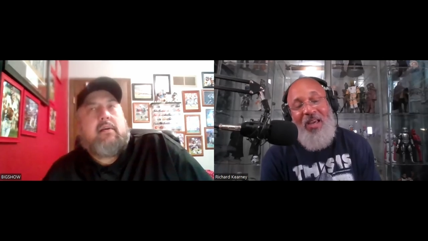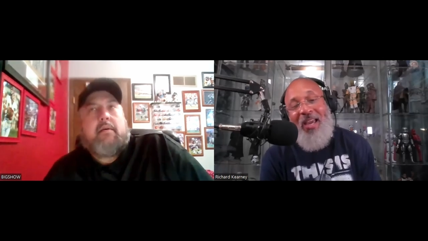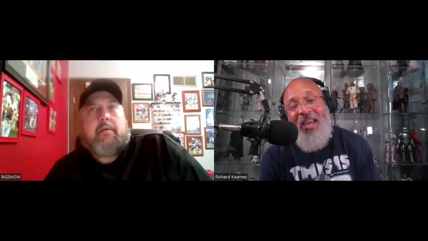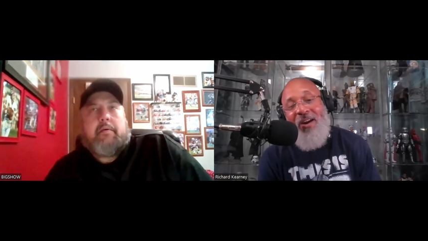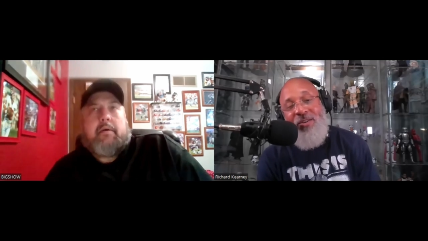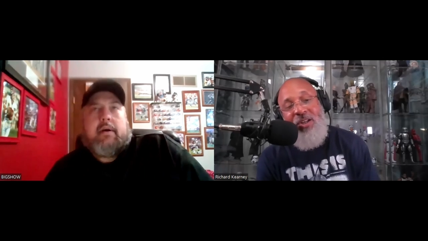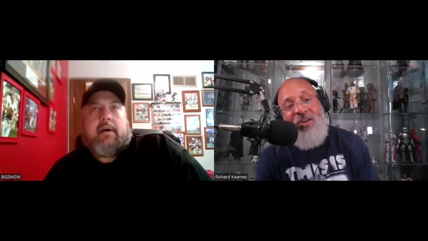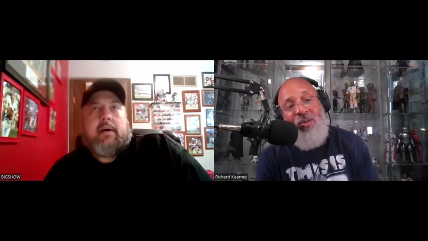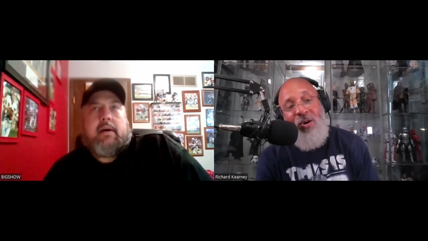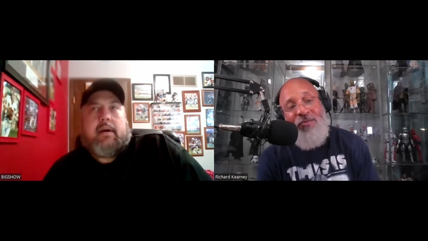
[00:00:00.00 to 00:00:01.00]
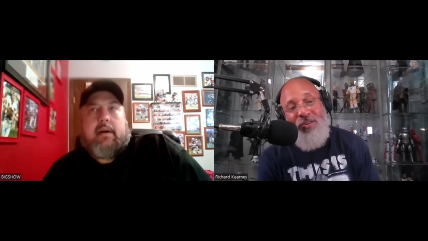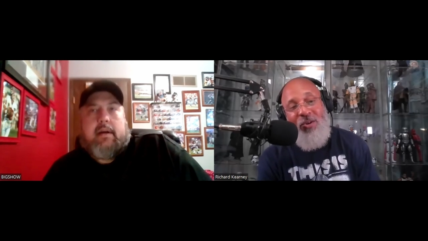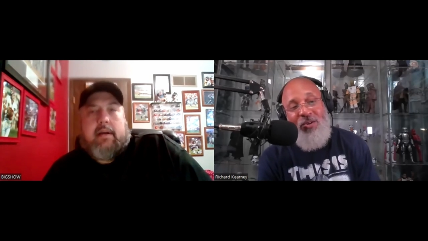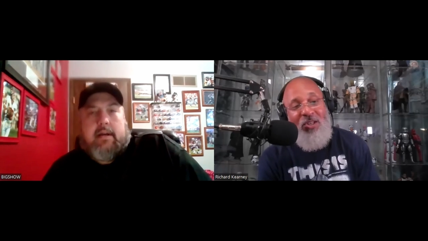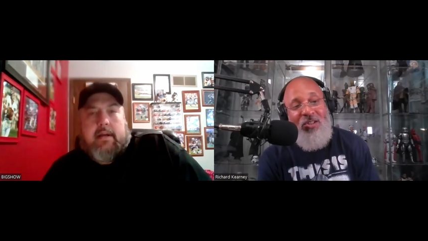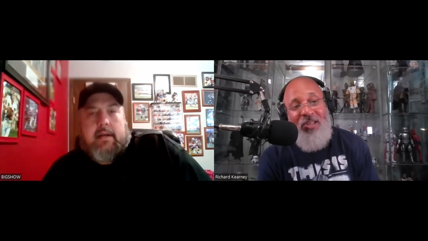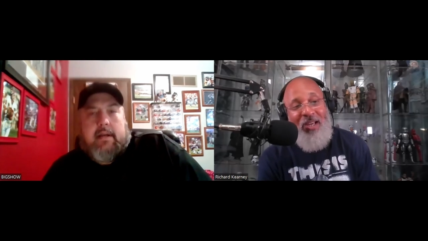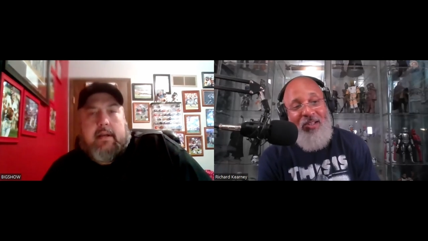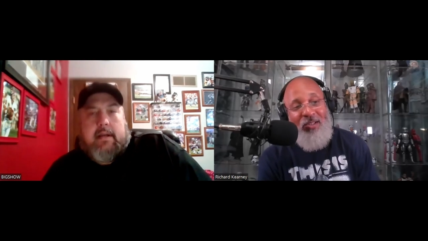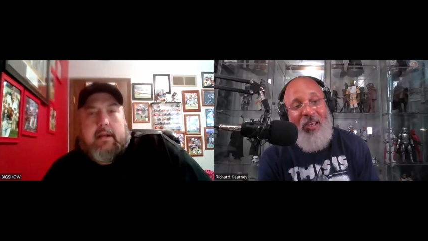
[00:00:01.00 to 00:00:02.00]
Speaker 1: I guarantee you, though, if there's 13
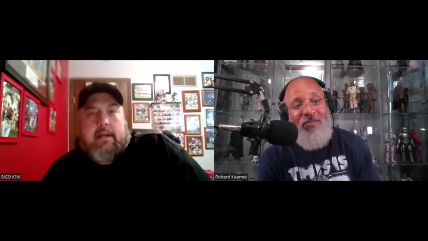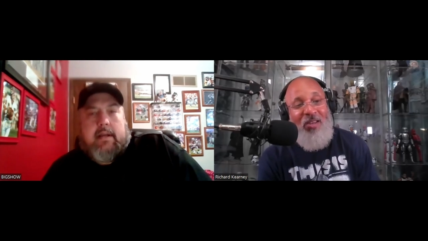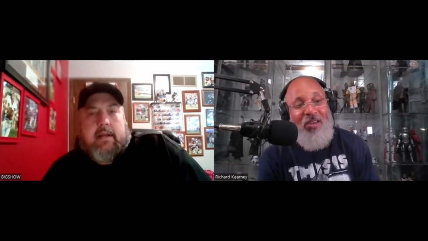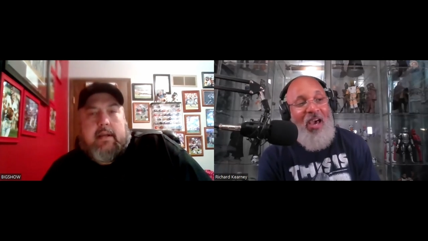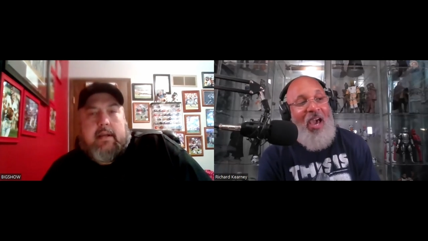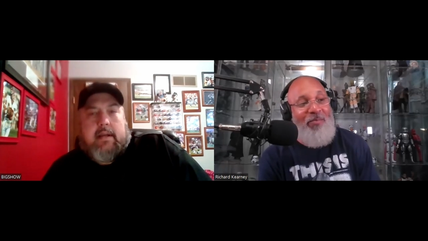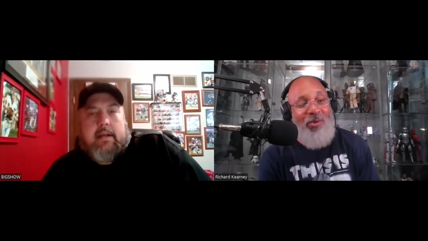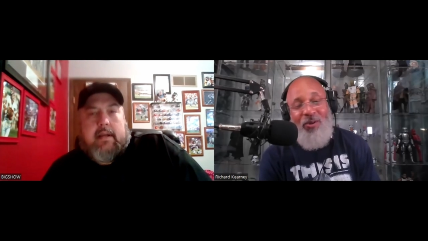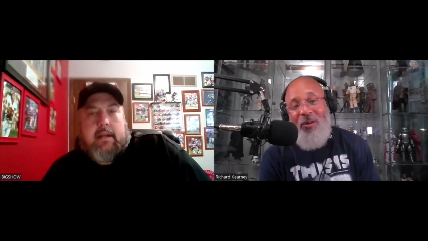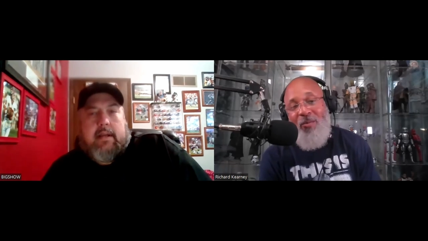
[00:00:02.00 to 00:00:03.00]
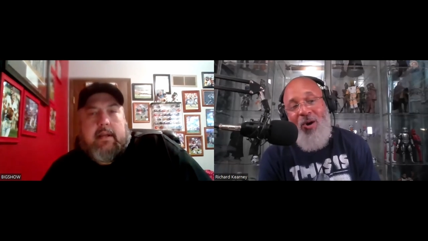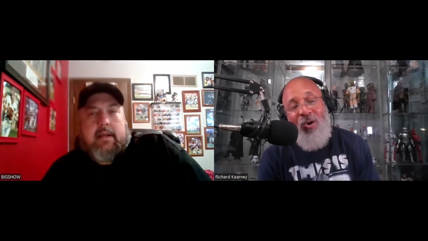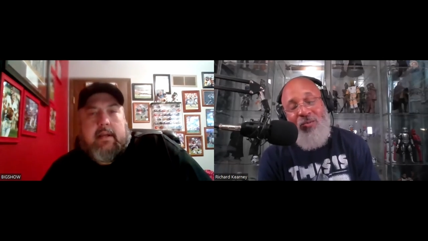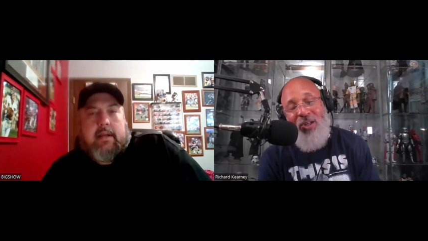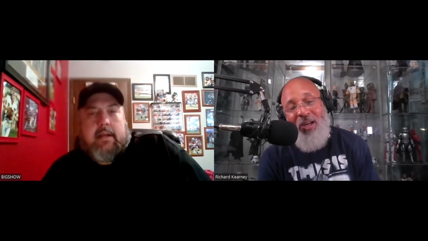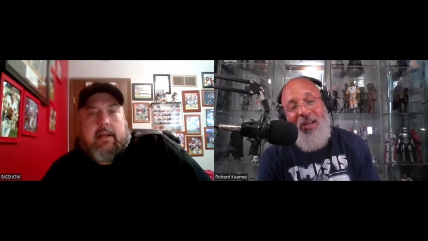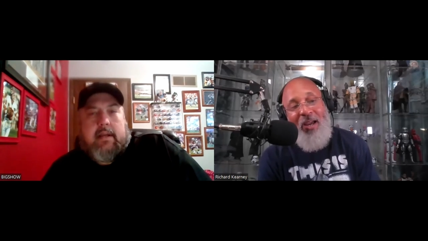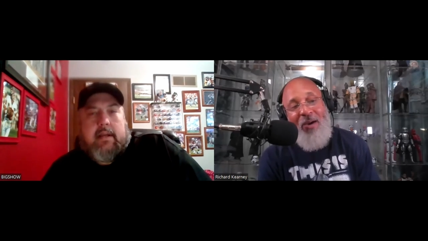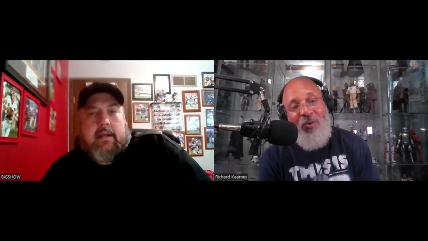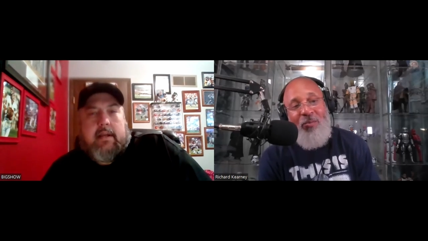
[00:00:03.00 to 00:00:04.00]
seconds left, I put it in Mahomes'
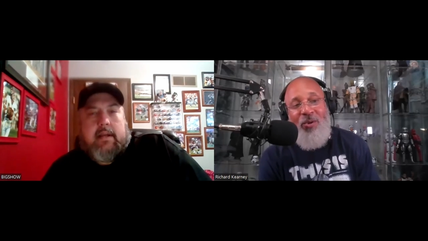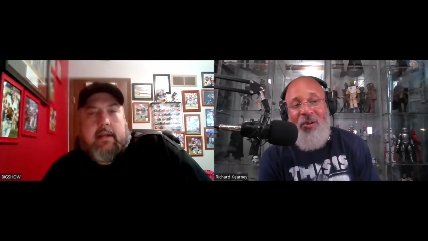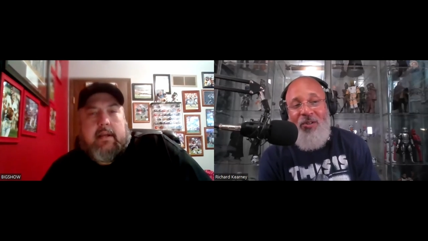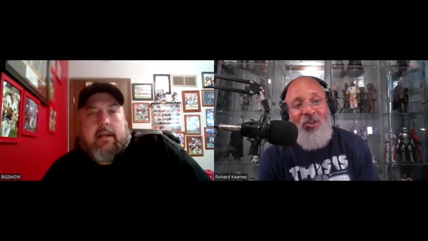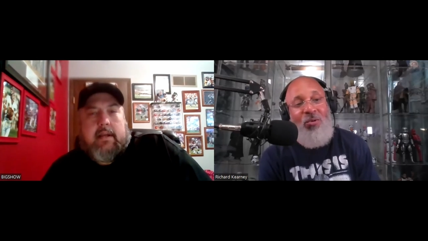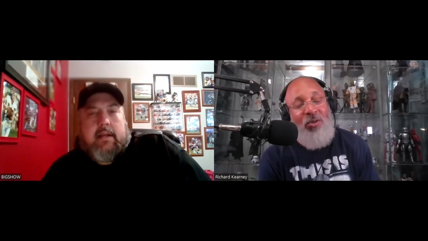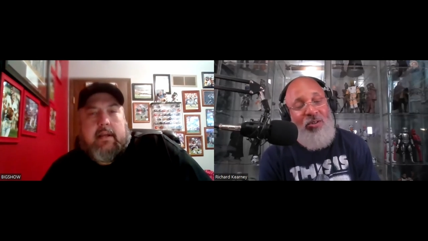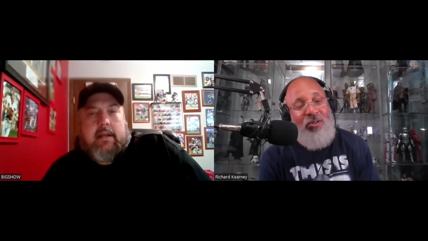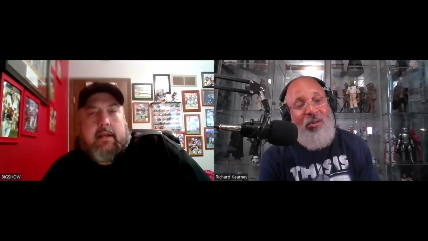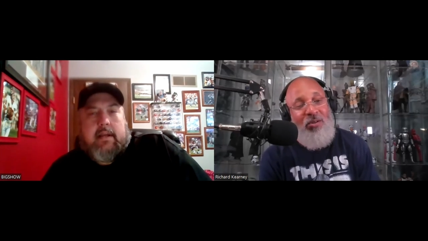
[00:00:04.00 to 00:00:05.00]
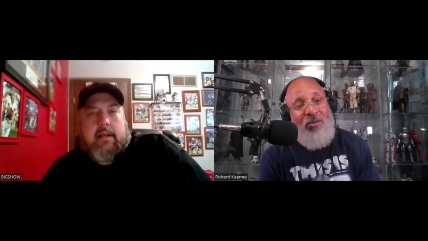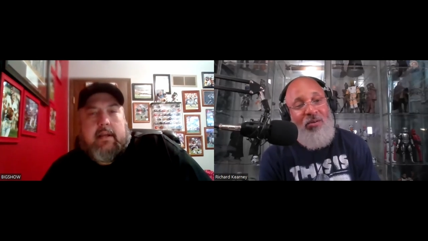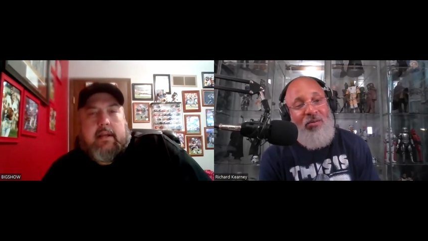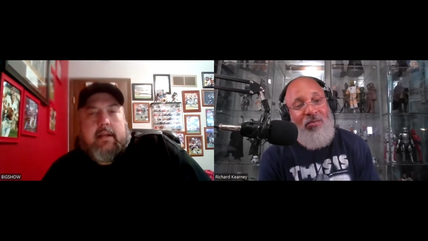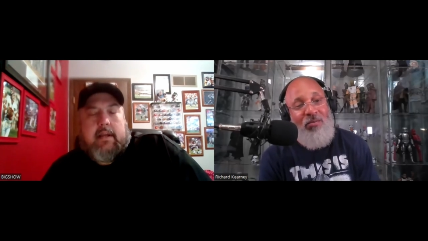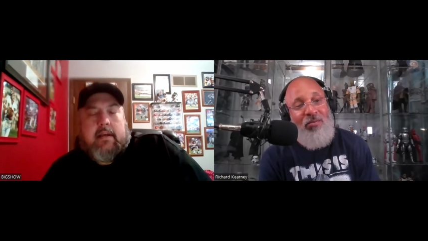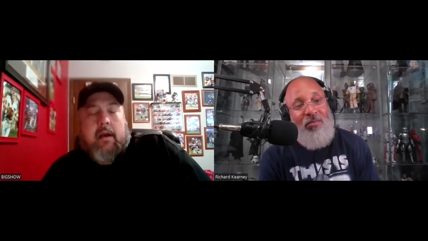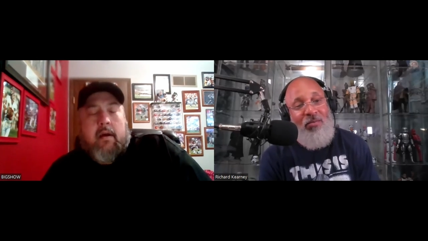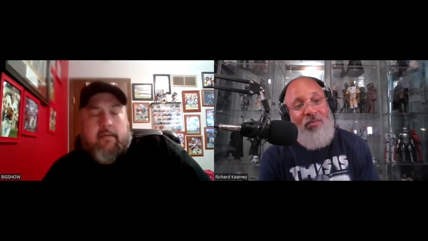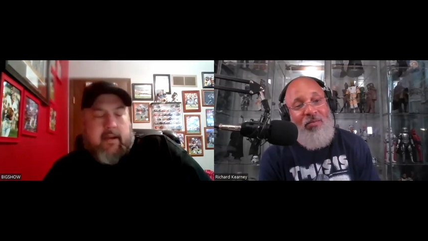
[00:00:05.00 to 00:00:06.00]
hand. I would put it in Tua's.
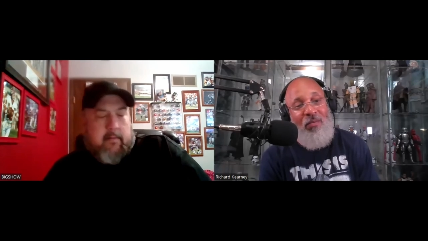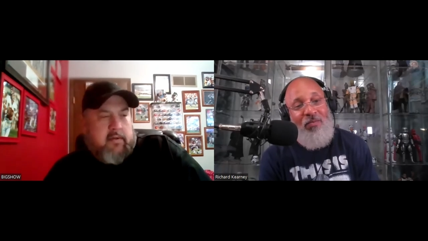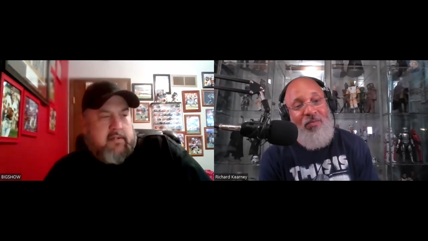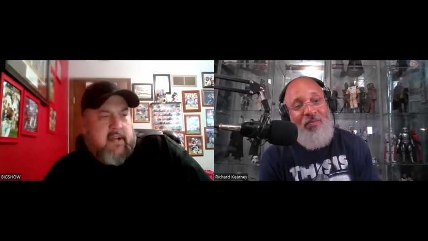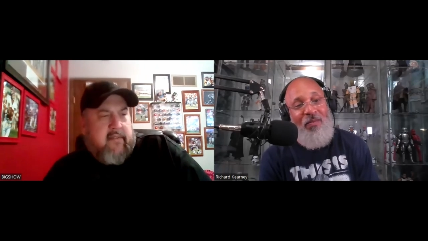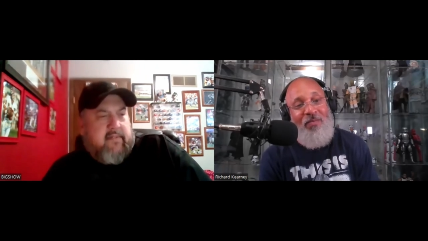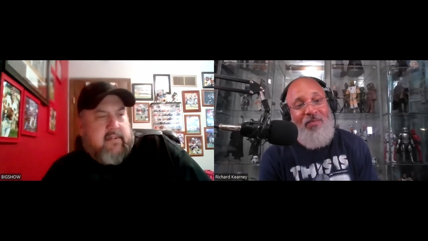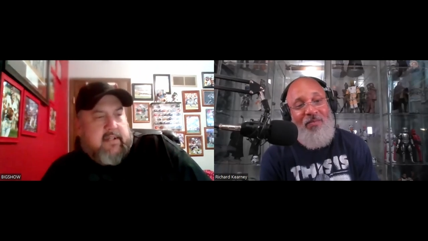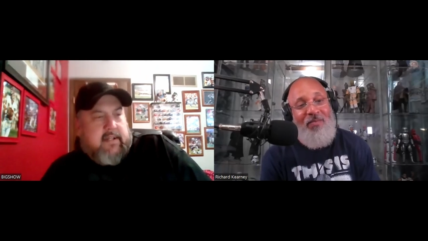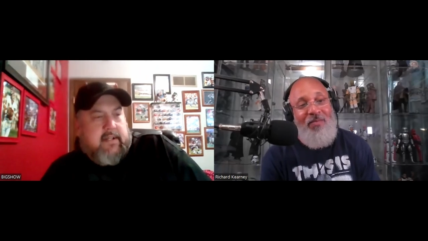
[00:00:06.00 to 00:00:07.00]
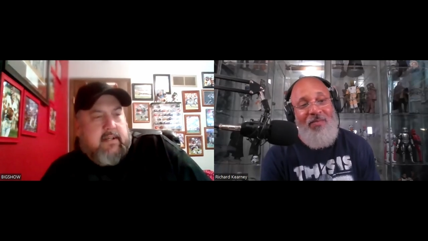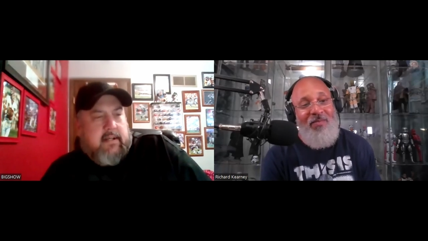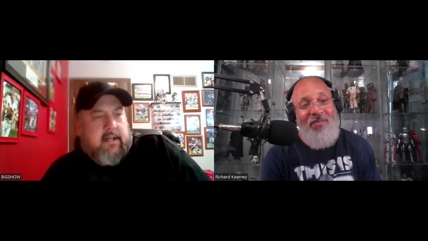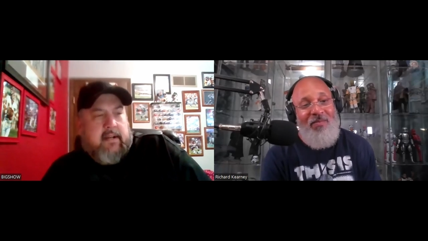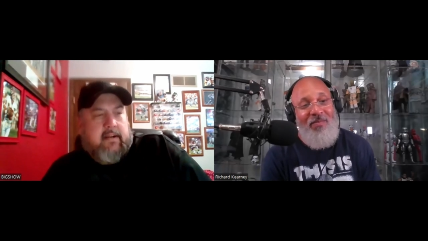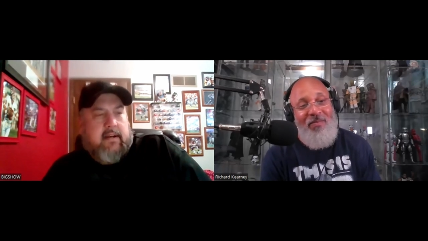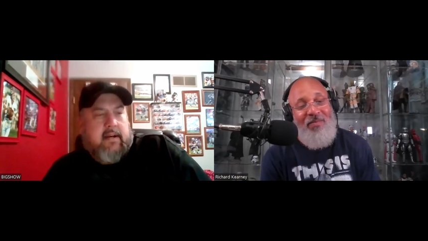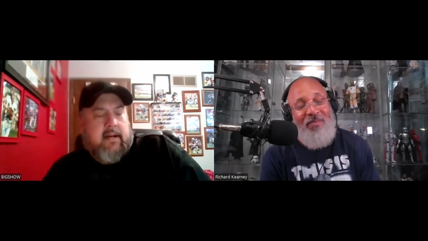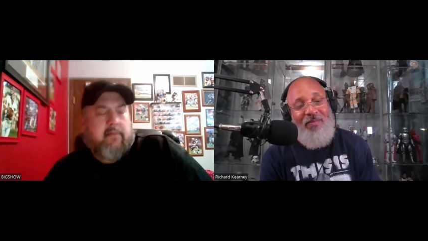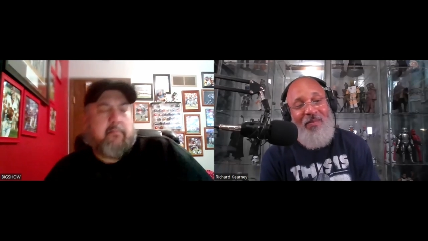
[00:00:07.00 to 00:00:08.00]
Speaker 2: Oh yeah, most definitely.
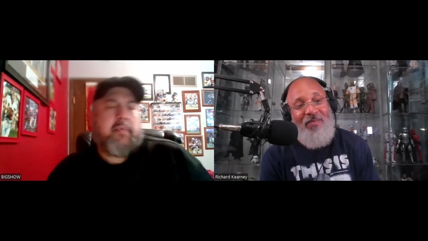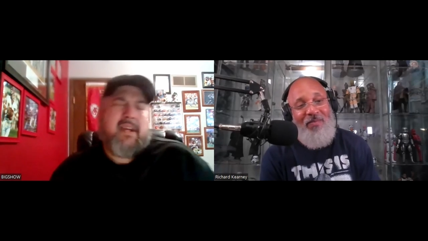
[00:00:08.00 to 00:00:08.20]
I'd